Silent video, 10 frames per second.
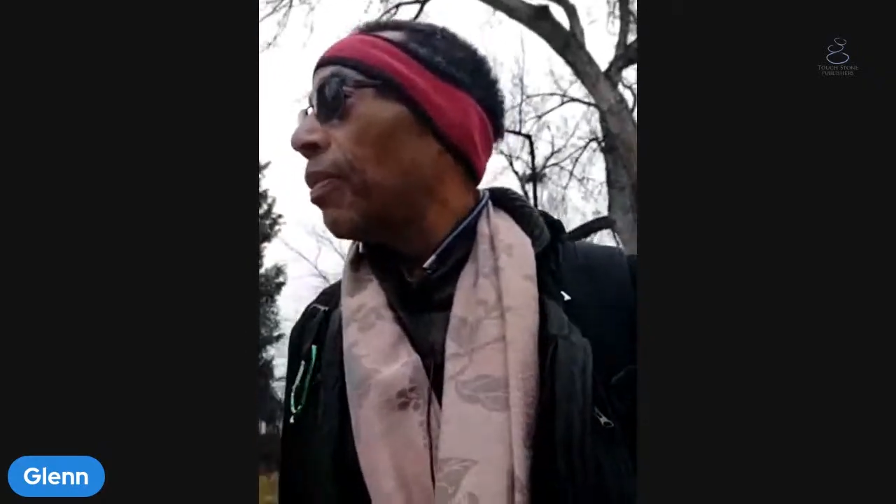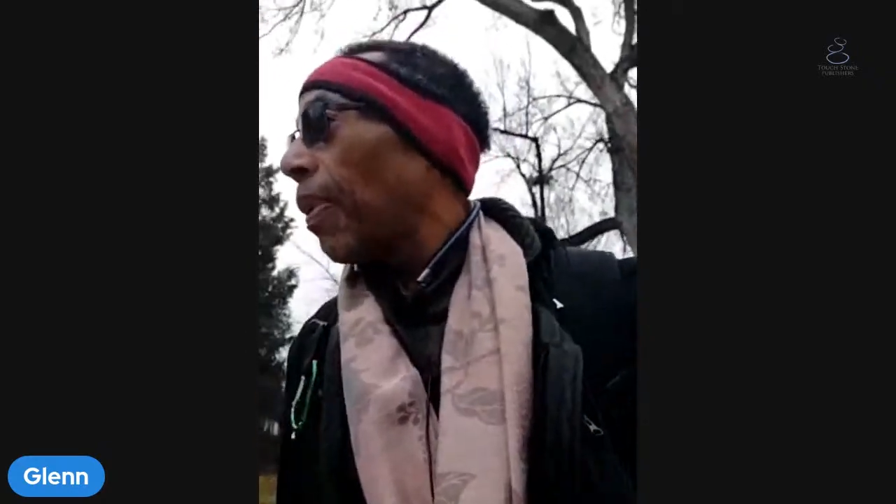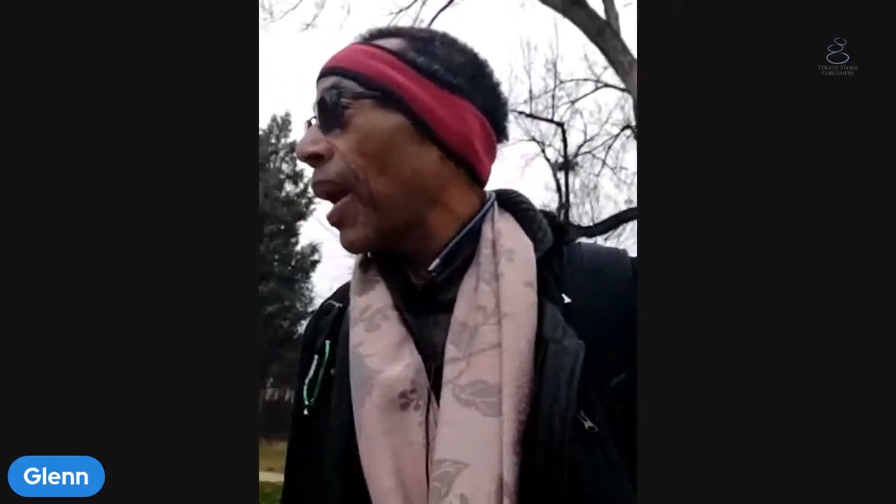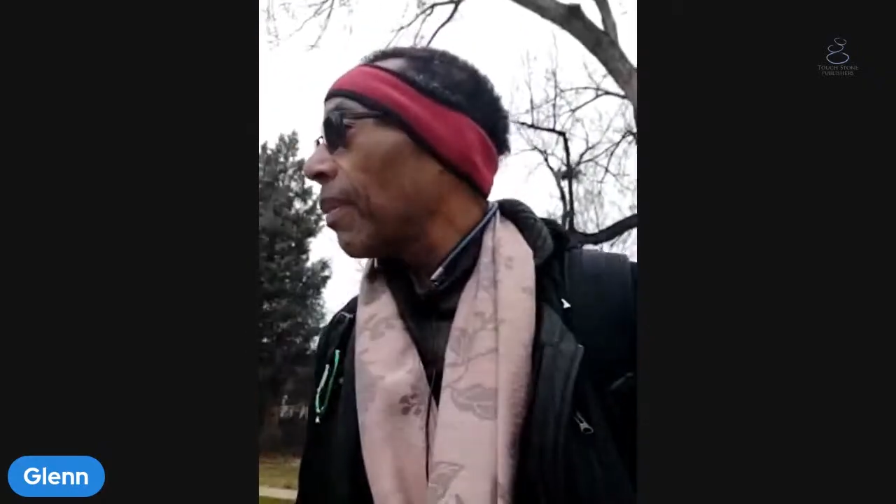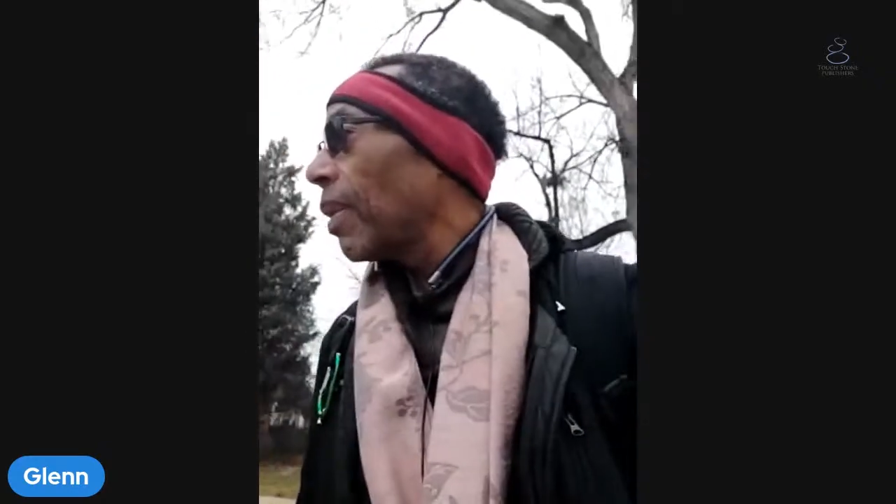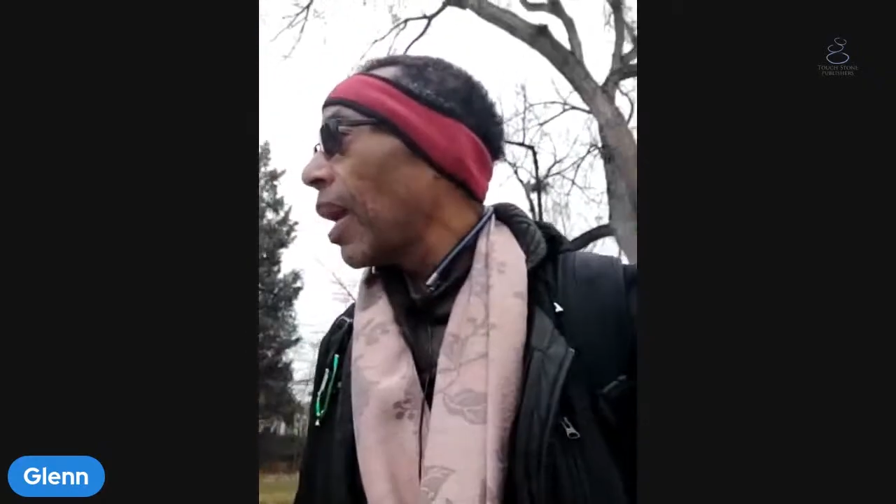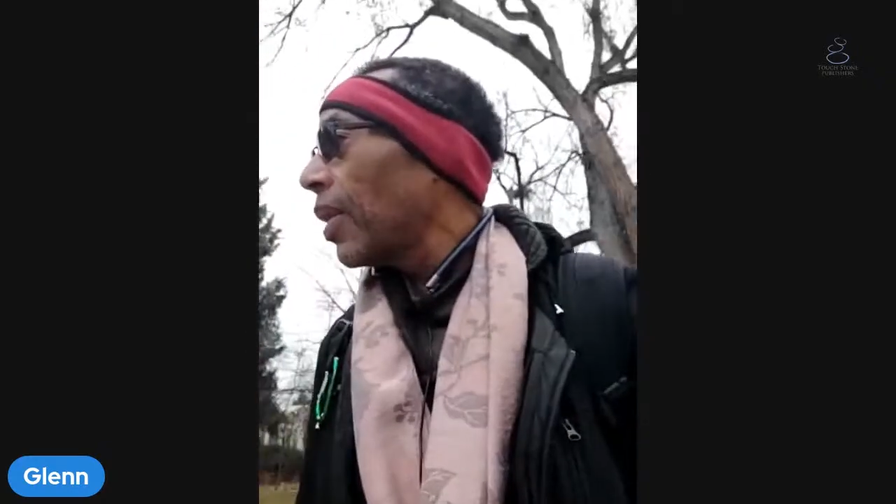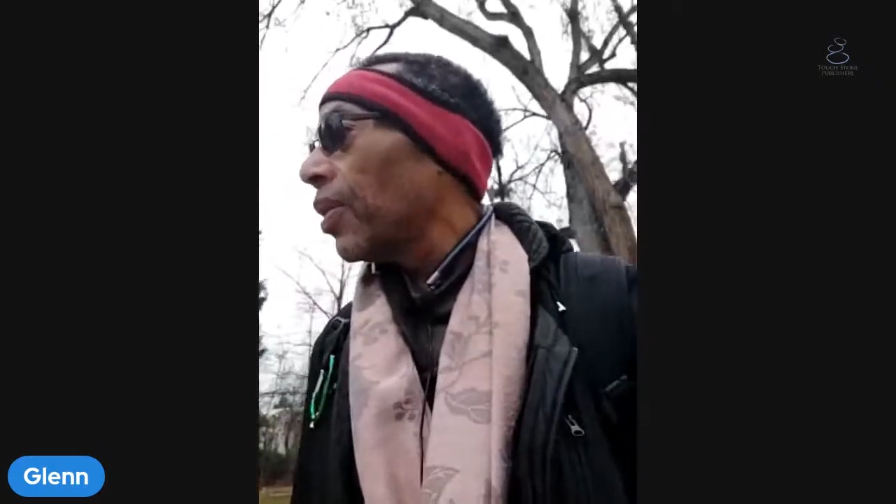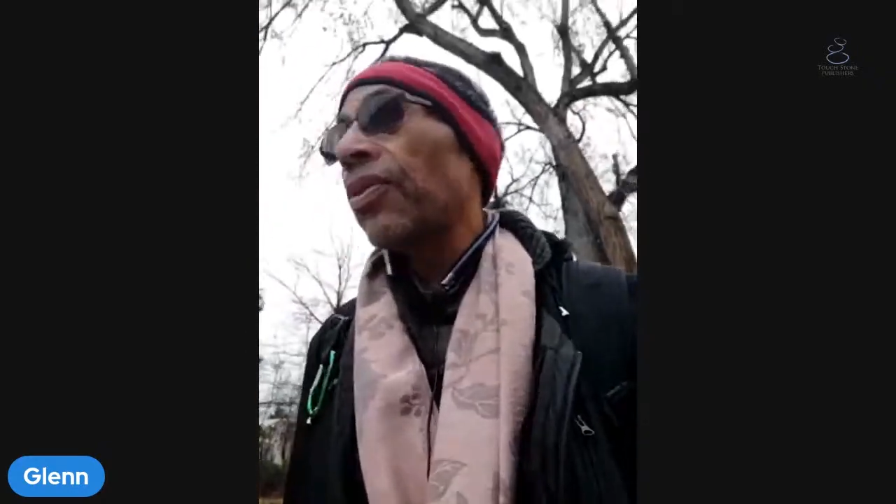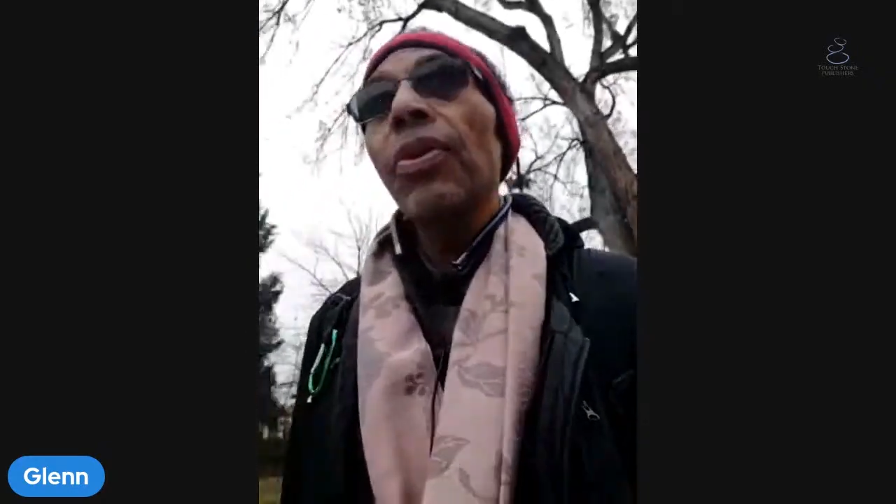bottom
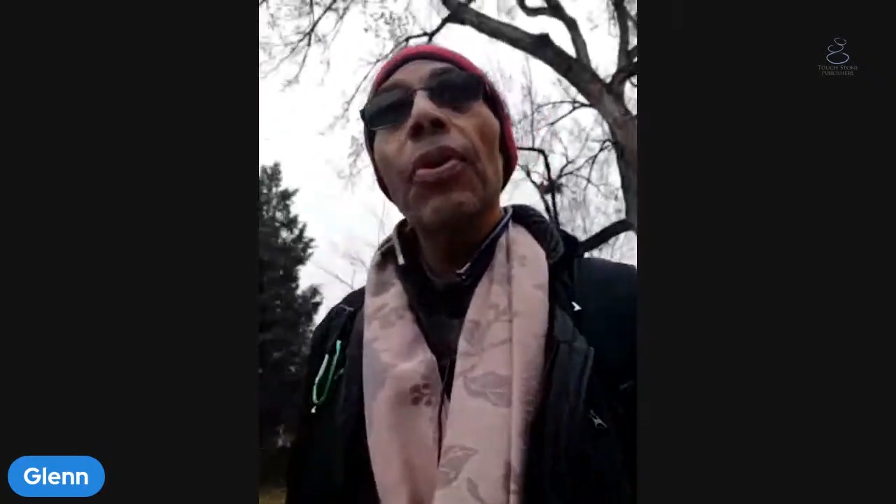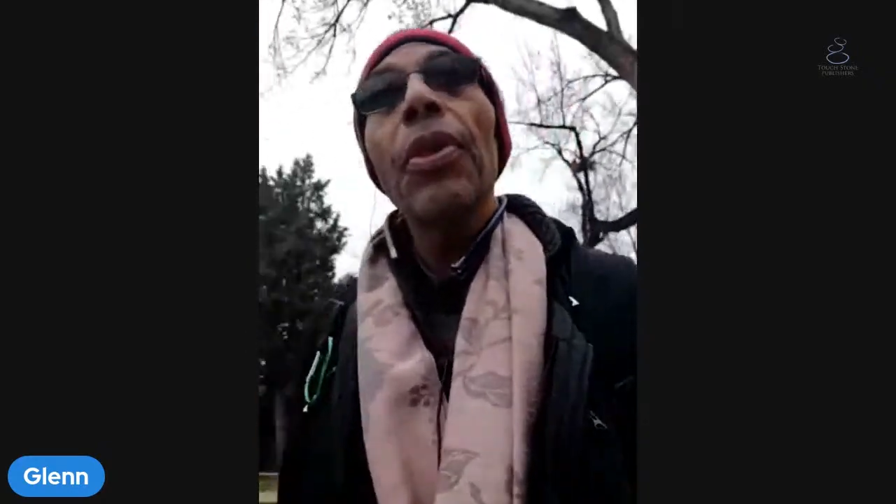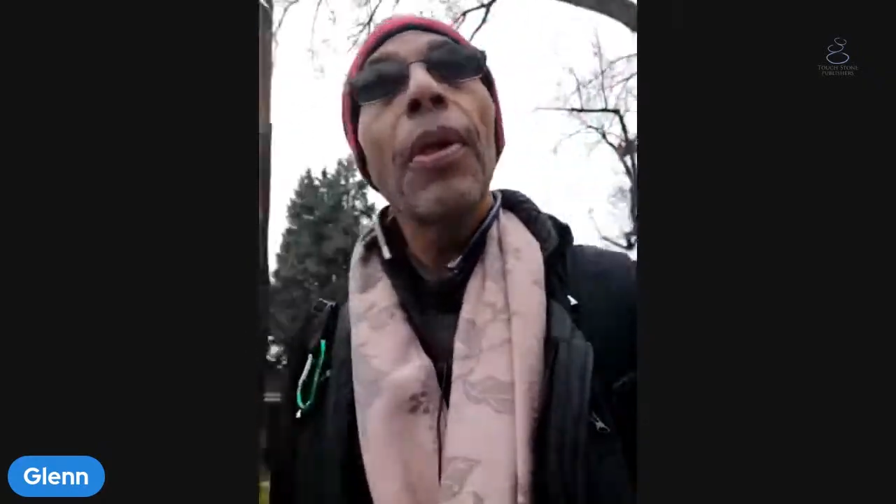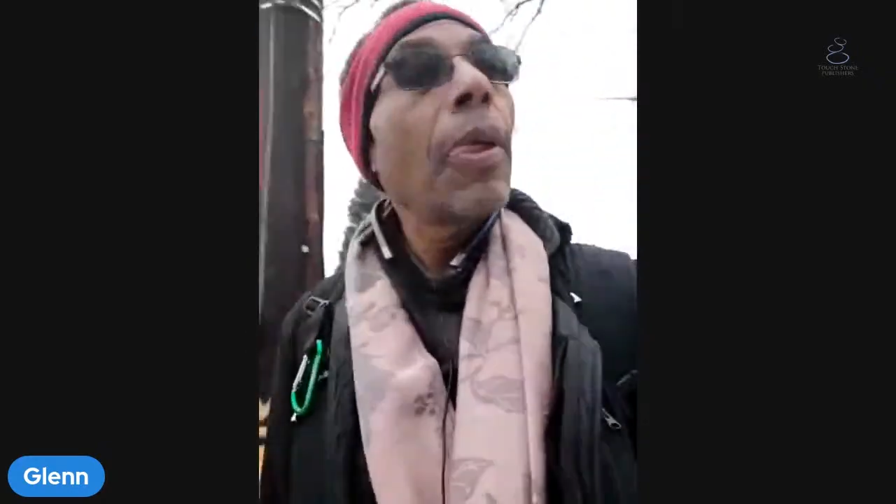line, the truth.